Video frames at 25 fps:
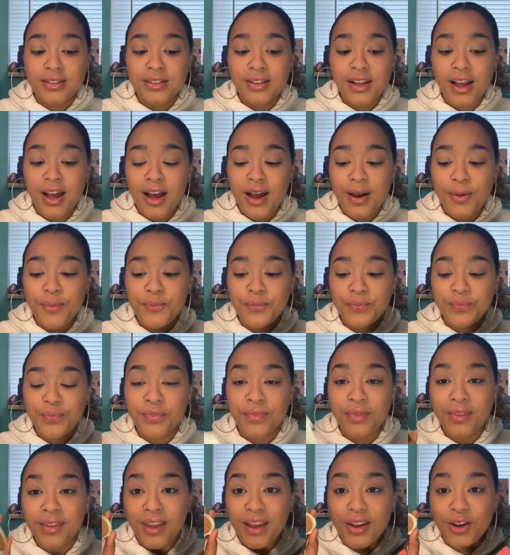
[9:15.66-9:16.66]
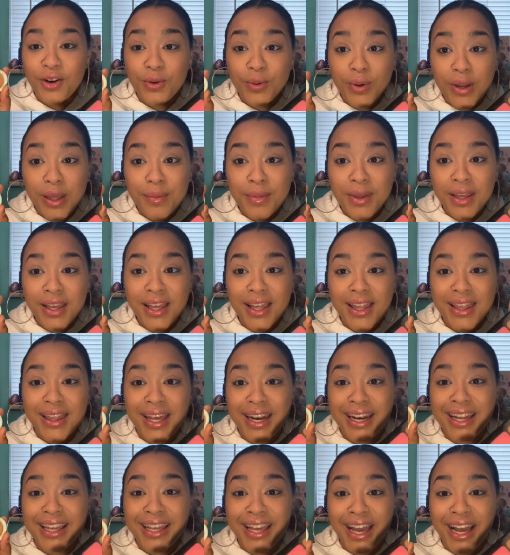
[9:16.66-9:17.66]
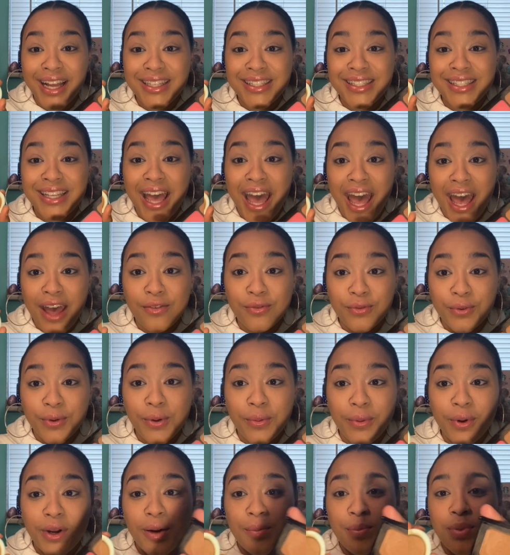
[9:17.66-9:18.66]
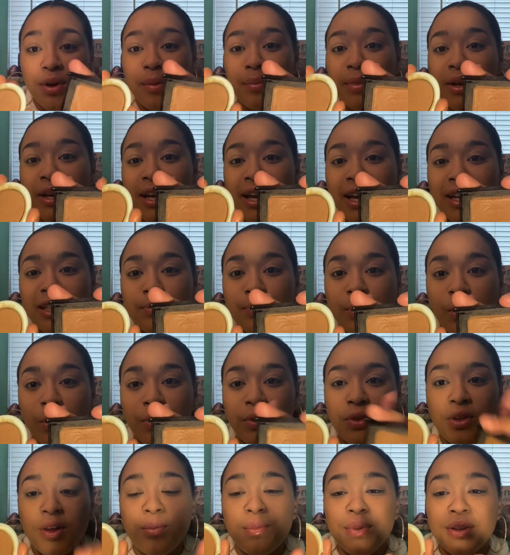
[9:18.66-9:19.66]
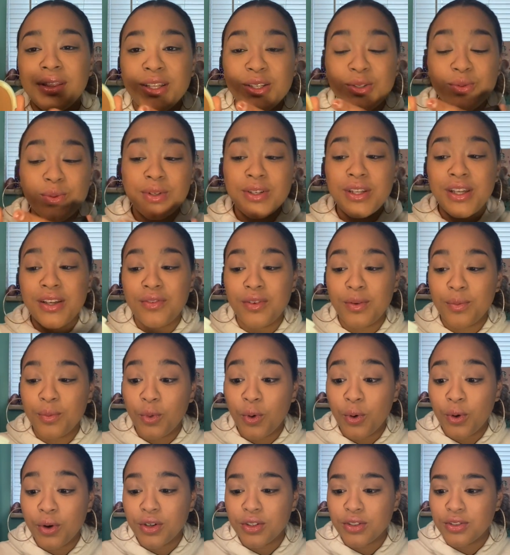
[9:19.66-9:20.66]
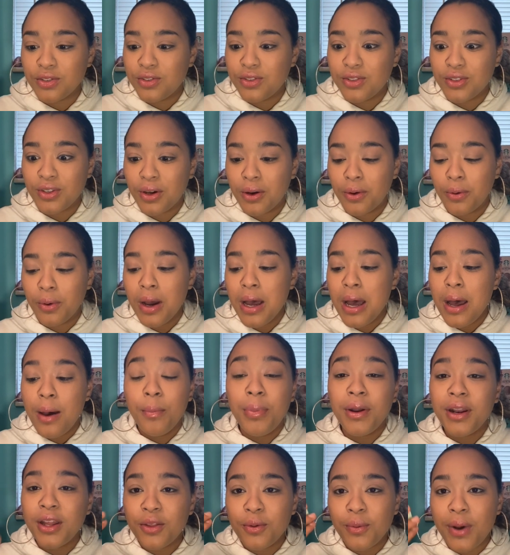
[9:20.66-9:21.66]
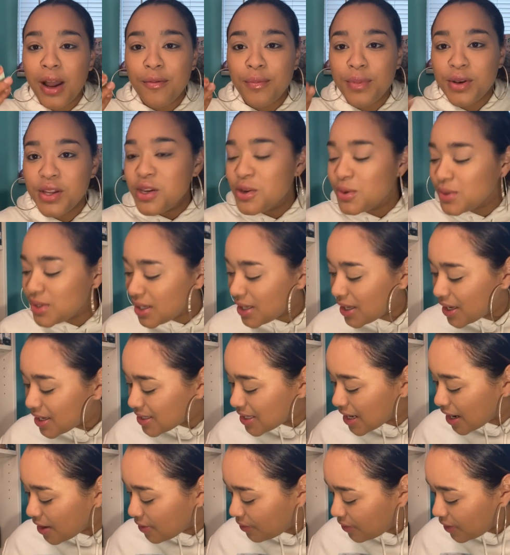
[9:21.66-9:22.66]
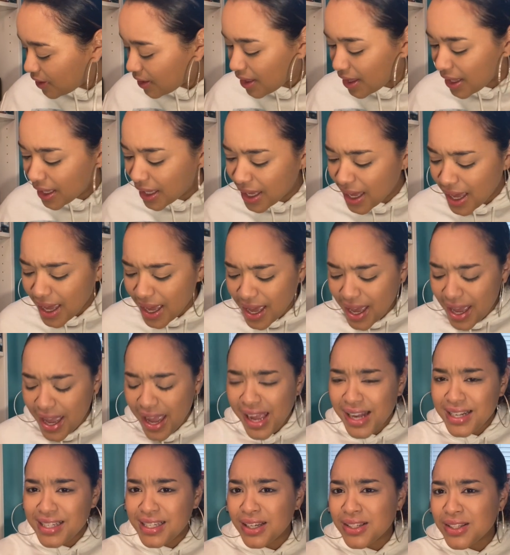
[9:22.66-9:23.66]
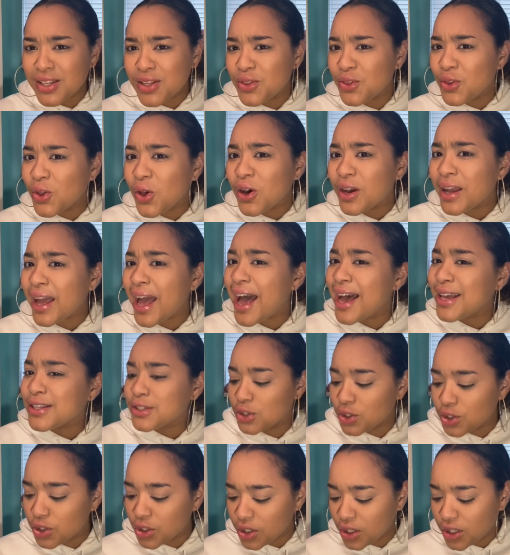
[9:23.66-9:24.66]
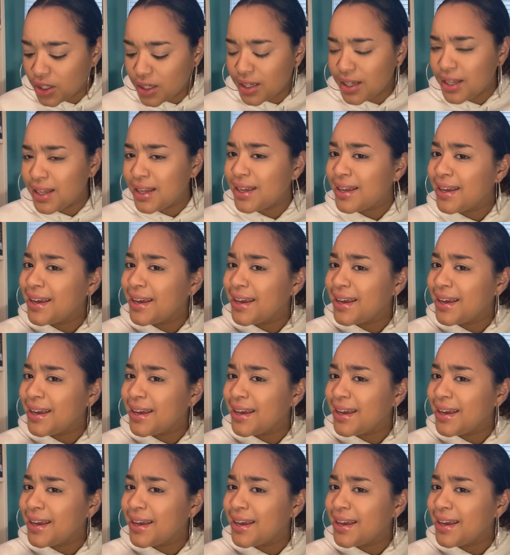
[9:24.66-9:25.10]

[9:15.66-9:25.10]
creamy that it gets everywhere. But I mean, I guess both of them, but this one even more so. But either way, I've been using this and I feel like it doesn't look as good